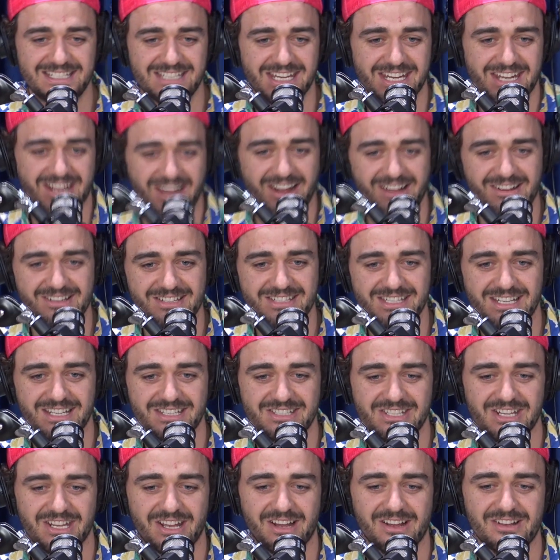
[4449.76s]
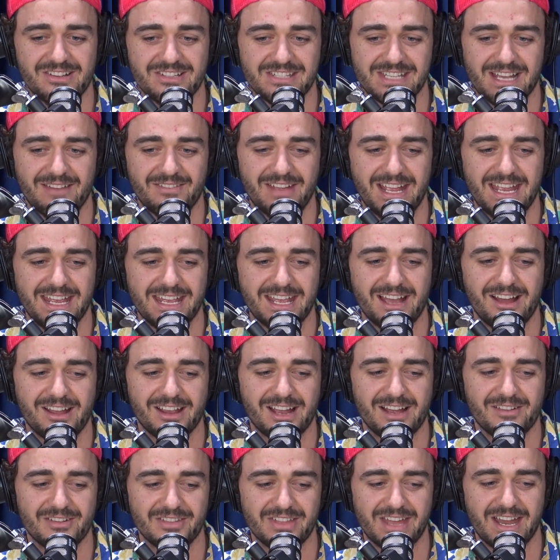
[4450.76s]
And she goes, how are you
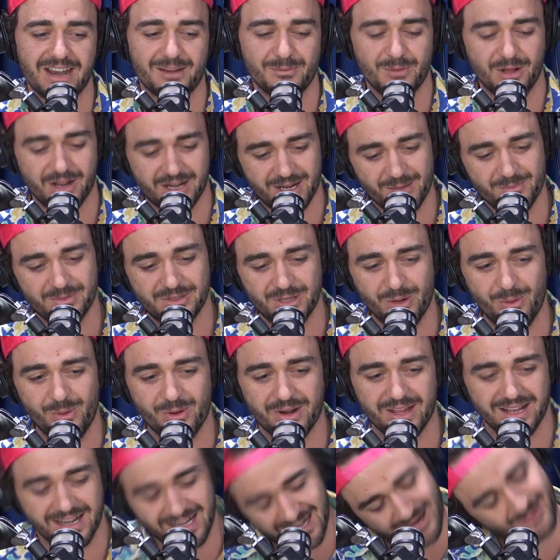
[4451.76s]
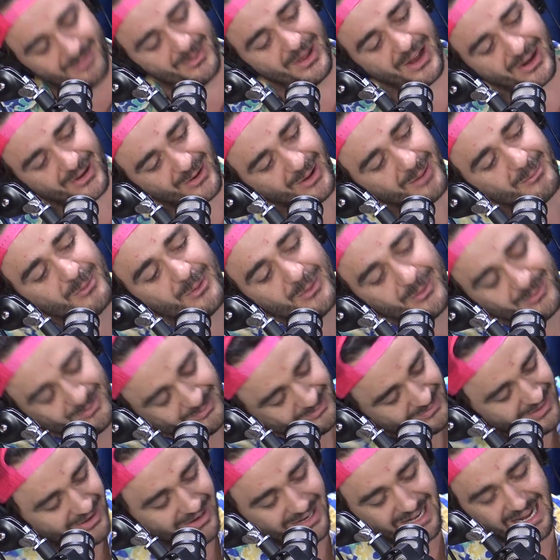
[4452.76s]
going over there? I'm like, I'm doing it. And I'm like, I'm
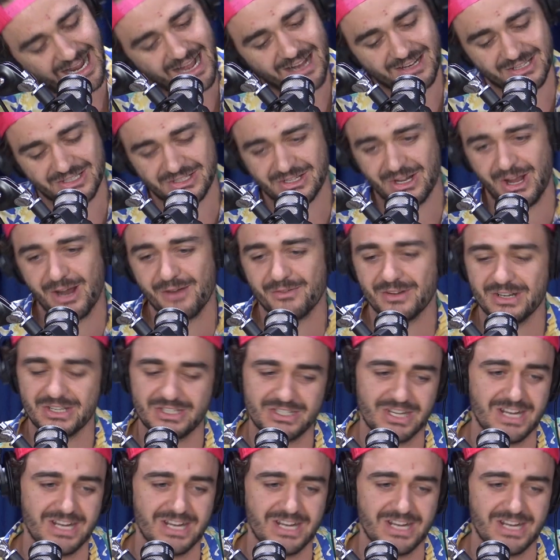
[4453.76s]
all like hunched over.